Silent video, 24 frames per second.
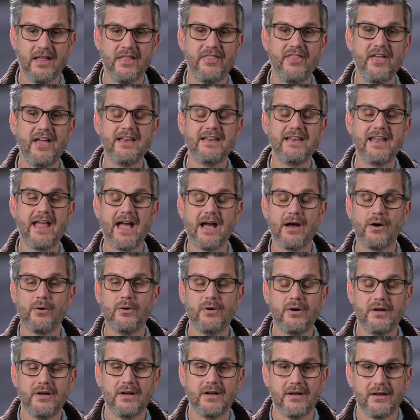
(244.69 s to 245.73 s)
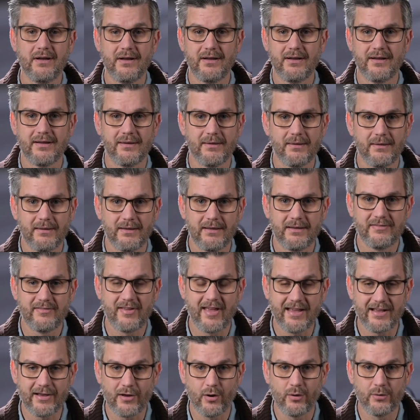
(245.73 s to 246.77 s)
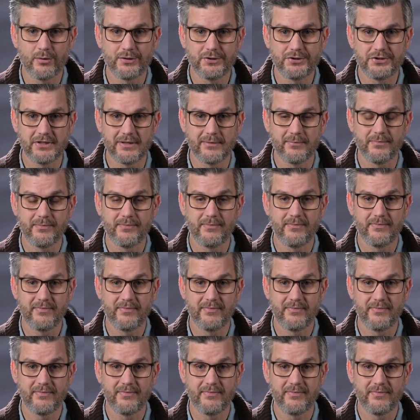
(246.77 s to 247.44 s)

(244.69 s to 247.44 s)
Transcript: They now take ownership.